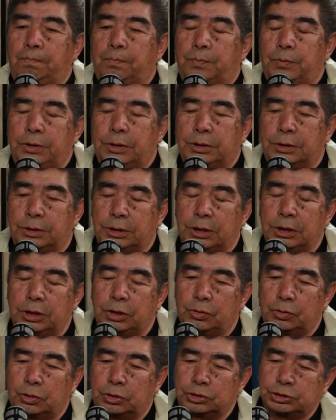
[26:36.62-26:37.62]
Yeah, thank
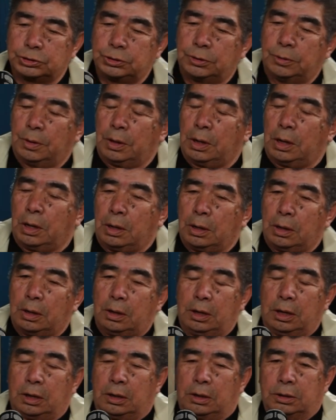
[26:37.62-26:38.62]
you, Roger.
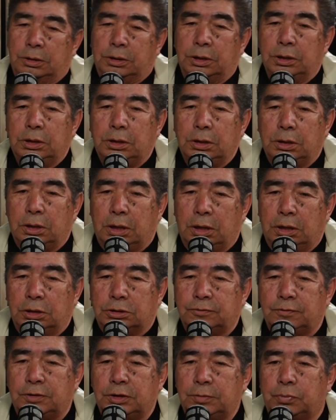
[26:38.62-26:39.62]
Yeah, I think uh,
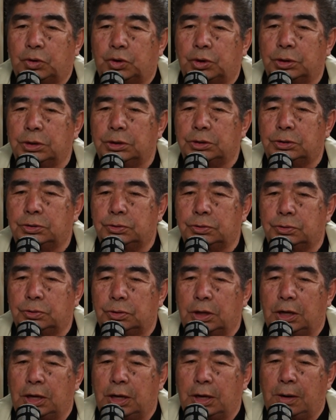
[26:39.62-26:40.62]
it's very important to.
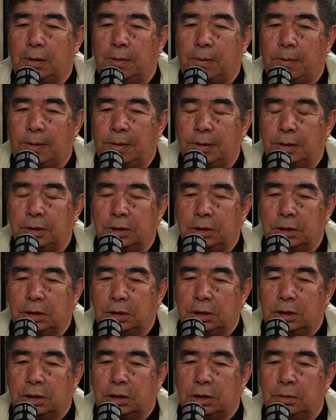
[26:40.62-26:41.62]
Uh,
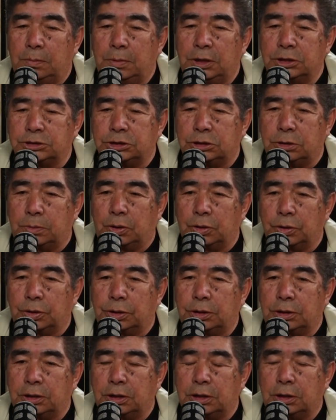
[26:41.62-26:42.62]
you mentioned about
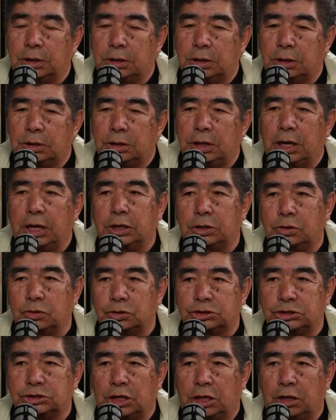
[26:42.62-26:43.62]
uh, dying to
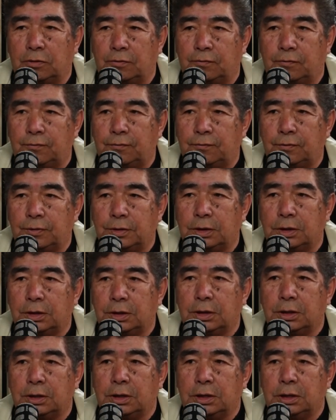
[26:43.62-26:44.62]
self. Yeah.
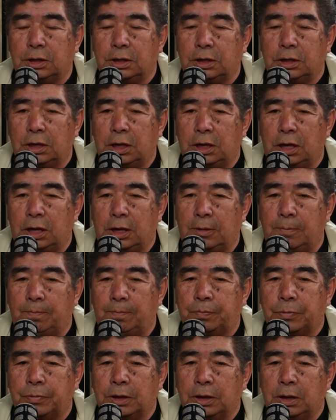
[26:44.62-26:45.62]
Um,
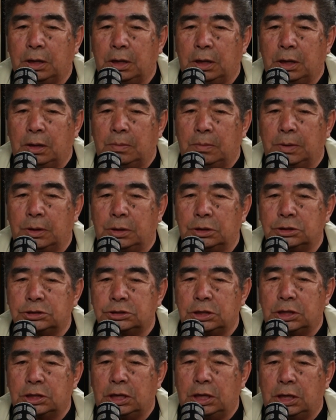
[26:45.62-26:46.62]
because
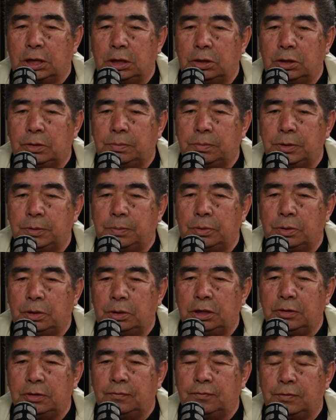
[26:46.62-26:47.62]
uh, a lot of people
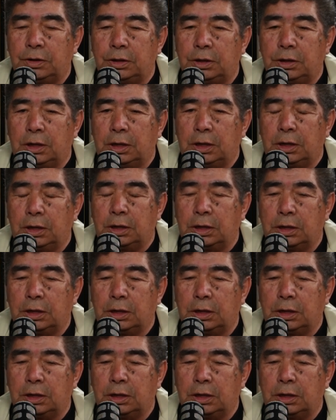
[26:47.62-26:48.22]
live in, uh,